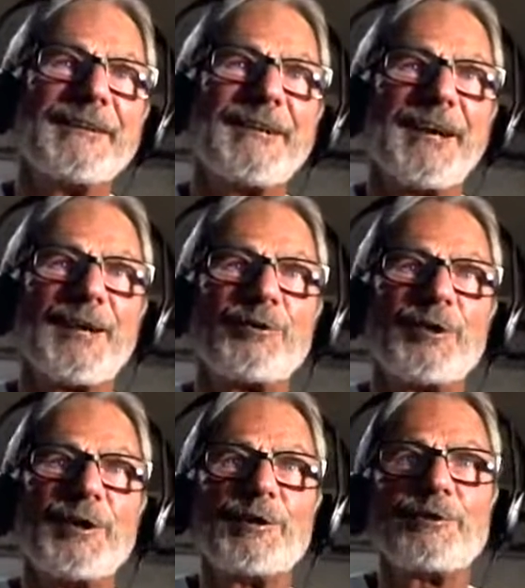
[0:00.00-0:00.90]
Like I
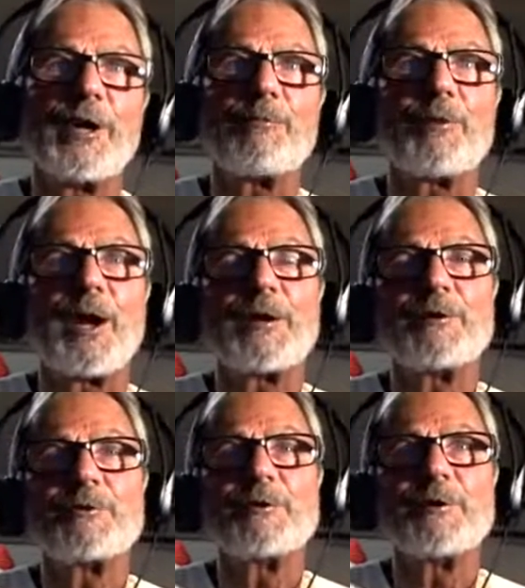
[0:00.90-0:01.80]
said, this ain't
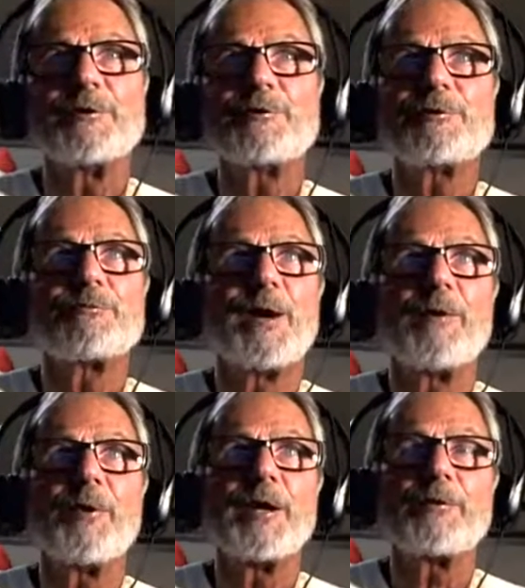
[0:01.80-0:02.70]
practice. It's just my
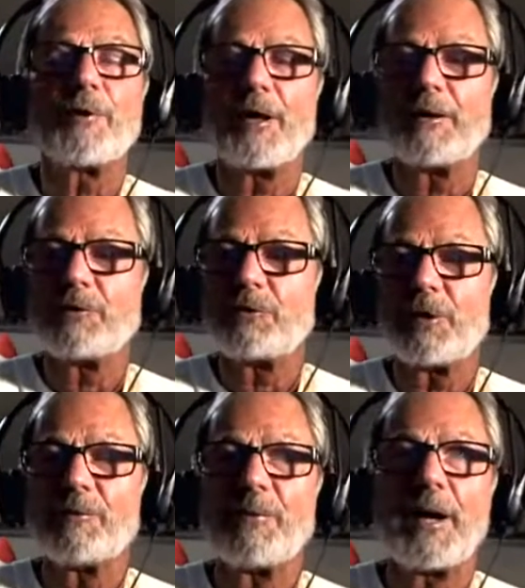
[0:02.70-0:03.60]
way of trying to
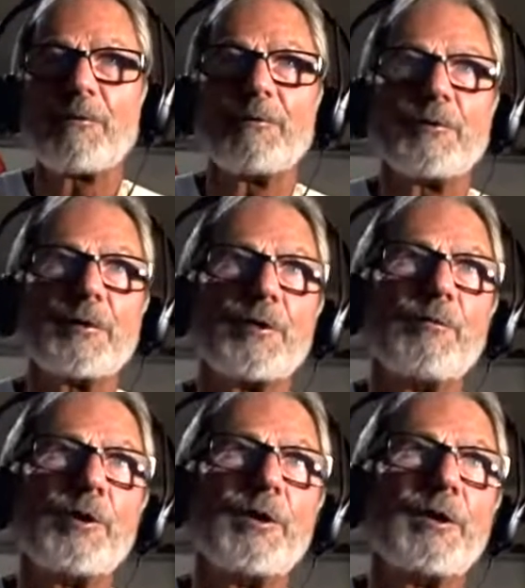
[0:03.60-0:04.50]
share back with the
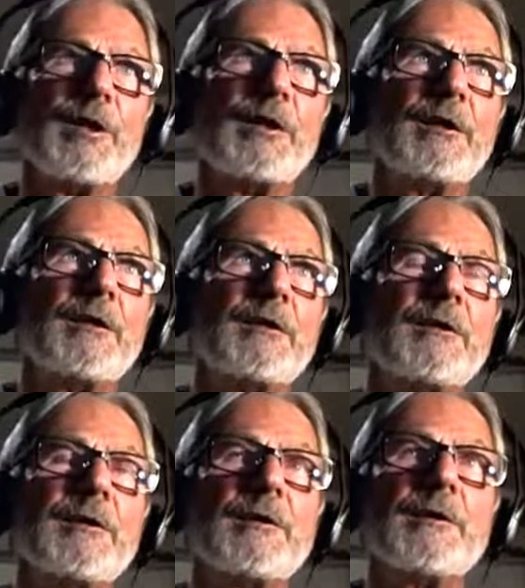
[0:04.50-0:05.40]
community
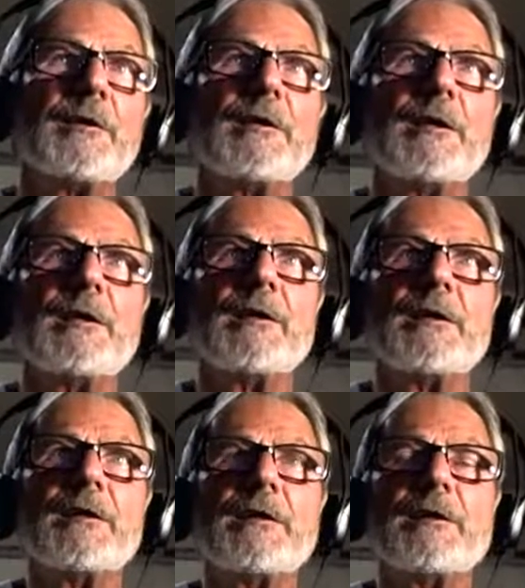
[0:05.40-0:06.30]
and
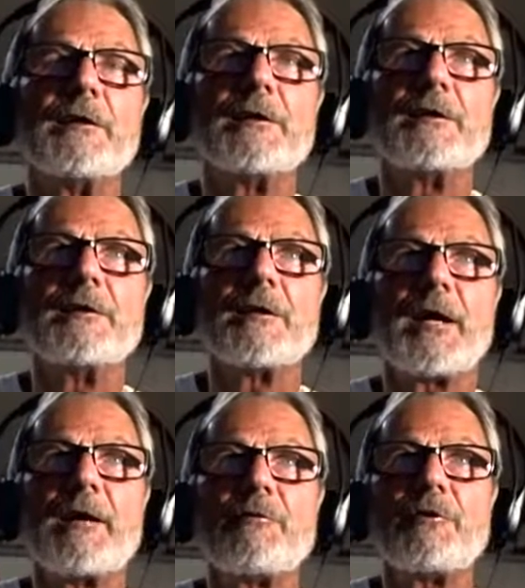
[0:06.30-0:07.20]

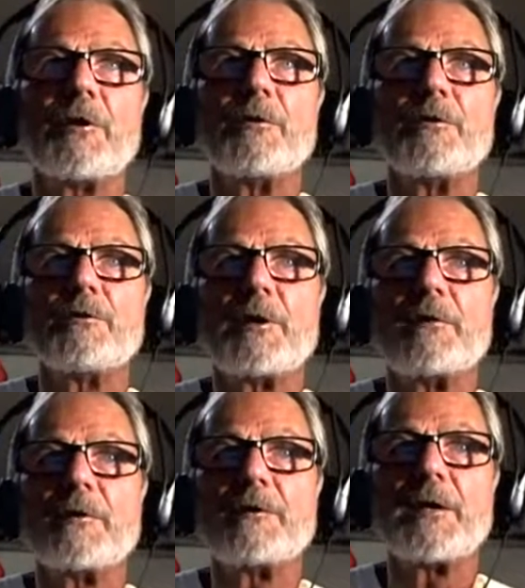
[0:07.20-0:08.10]
live shows and
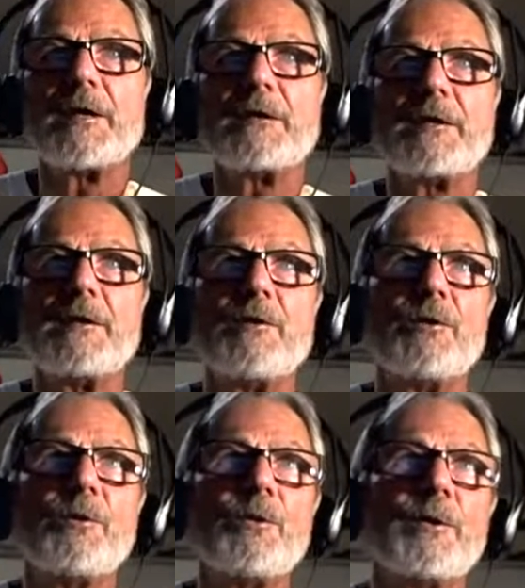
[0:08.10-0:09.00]
everything that they
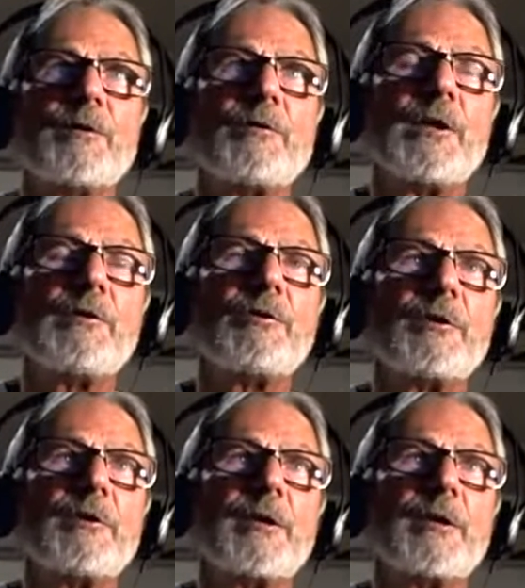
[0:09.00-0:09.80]
do and teaching.